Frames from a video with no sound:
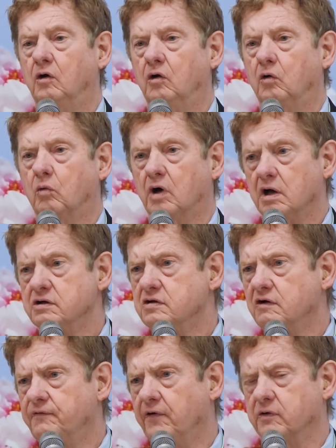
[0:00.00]
We're also
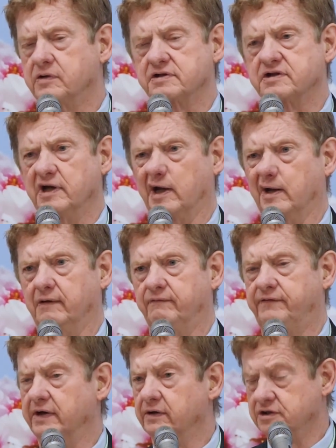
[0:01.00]
focusing
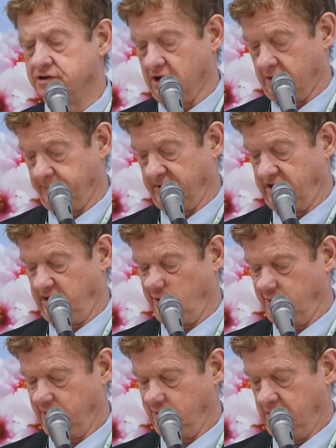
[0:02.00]
very sharply
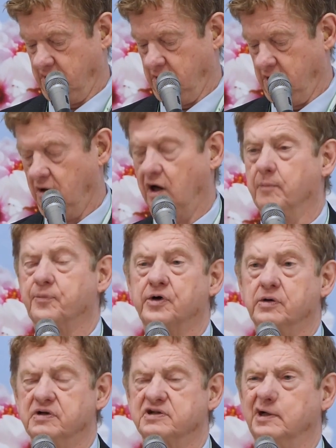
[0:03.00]
on
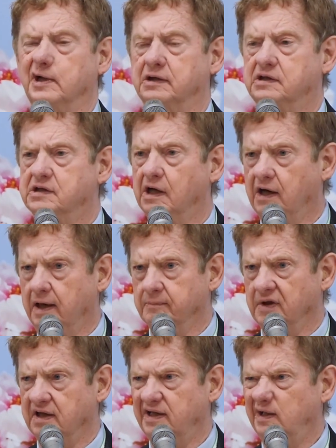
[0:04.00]
producing
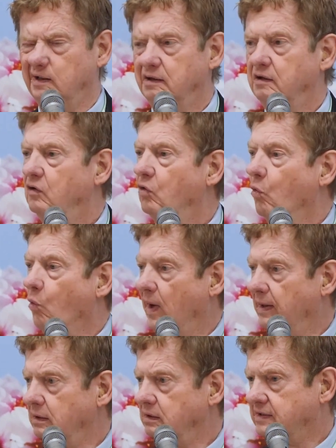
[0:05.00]
timely,
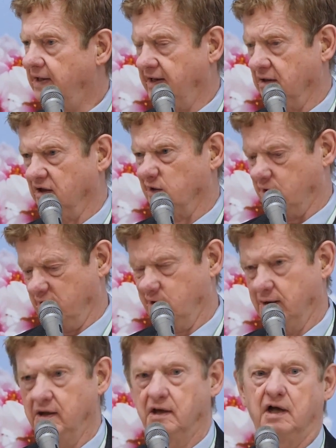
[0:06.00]
well-tailored,
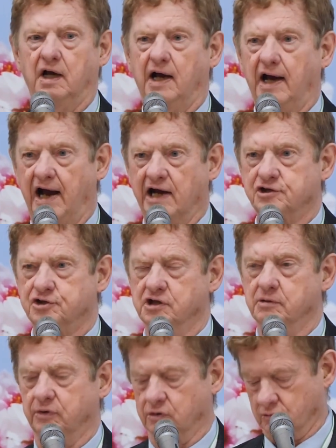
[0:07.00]

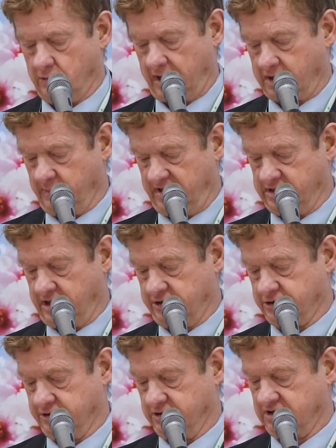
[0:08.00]
actionable
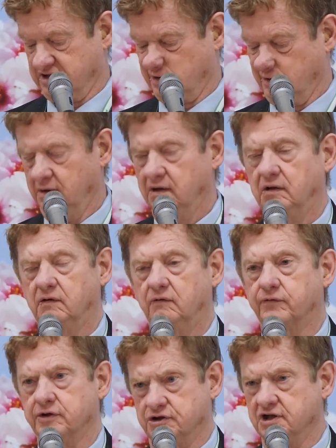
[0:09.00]
recommendations
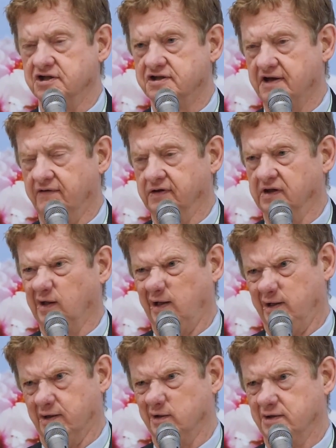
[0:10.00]
for G7
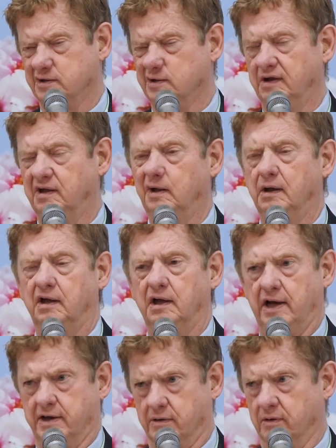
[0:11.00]
leaders
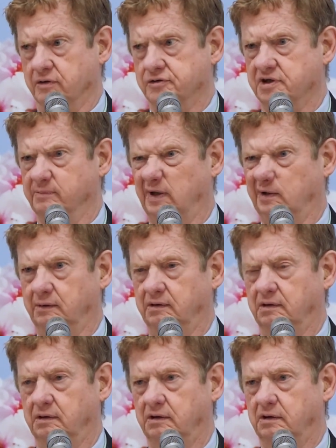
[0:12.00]
at Hiroshima
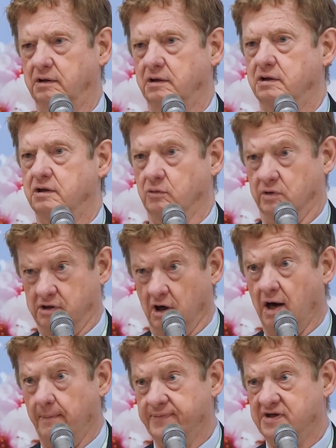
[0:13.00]
to
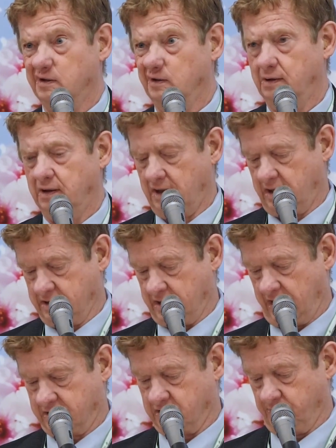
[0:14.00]
adopt and
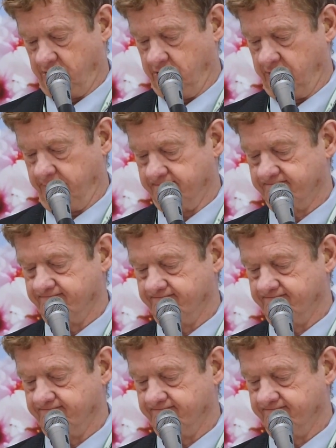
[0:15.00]
act upon.